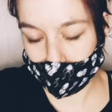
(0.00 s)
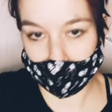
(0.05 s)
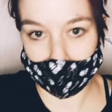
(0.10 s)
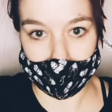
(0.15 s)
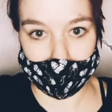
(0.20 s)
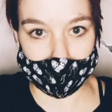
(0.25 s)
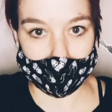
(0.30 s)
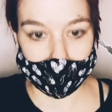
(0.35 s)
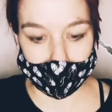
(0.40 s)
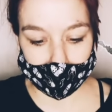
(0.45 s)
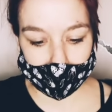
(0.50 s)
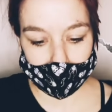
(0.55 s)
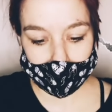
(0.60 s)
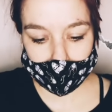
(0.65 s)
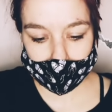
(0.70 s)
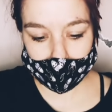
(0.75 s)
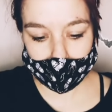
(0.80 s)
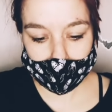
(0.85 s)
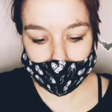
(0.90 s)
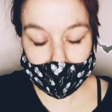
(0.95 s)
All right.
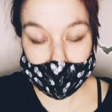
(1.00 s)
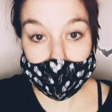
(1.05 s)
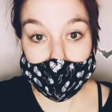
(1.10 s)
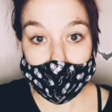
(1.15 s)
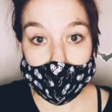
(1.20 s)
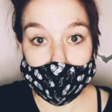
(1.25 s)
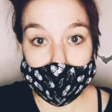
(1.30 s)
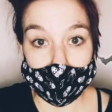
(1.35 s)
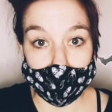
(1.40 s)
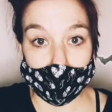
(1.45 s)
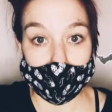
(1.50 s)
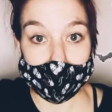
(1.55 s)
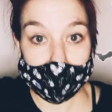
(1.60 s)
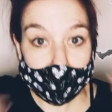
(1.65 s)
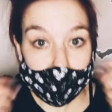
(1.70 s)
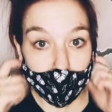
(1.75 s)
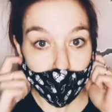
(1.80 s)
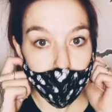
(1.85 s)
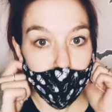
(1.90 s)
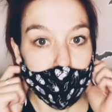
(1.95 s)

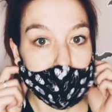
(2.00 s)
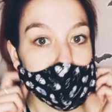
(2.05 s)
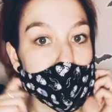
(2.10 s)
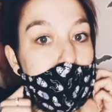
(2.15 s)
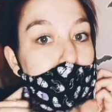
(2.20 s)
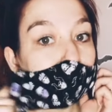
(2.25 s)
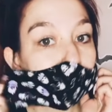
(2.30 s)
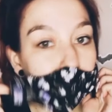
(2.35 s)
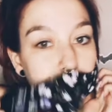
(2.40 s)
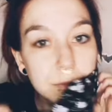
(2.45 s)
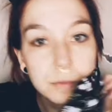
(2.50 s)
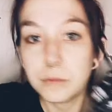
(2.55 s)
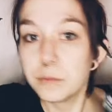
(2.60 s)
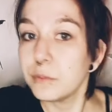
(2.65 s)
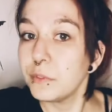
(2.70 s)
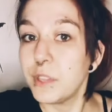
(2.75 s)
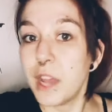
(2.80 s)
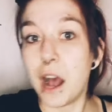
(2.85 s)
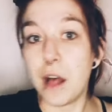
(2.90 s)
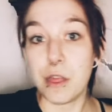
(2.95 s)
So
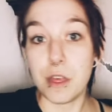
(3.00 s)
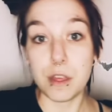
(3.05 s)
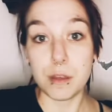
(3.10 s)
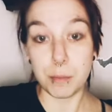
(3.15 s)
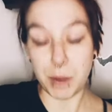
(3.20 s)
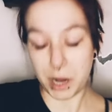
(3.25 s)
now that